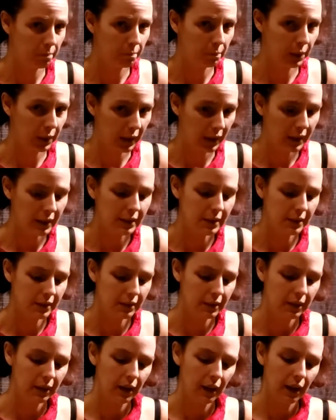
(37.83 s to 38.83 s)
plate.
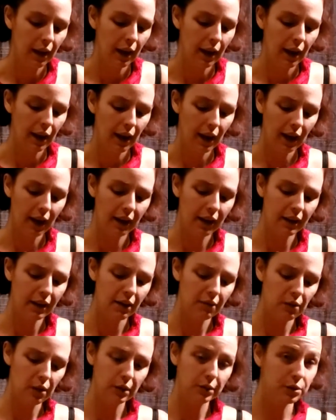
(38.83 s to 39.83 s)
And I've
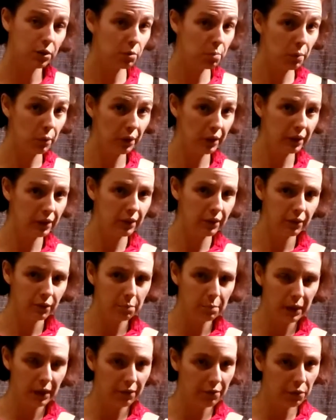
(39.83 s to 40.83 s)
also poured a little
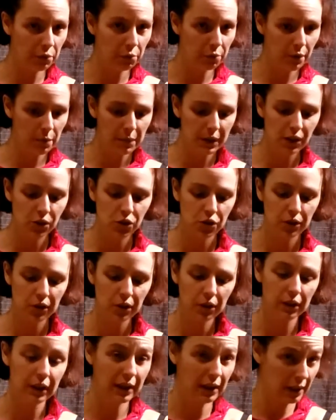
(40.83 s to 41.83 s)
bit of the rimming
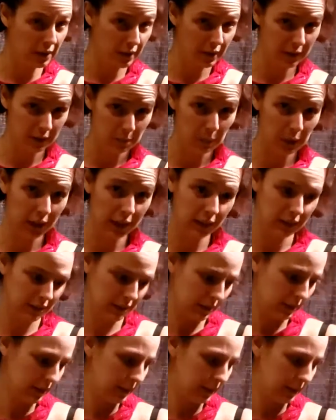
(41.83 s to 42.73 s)
sugar into this plate.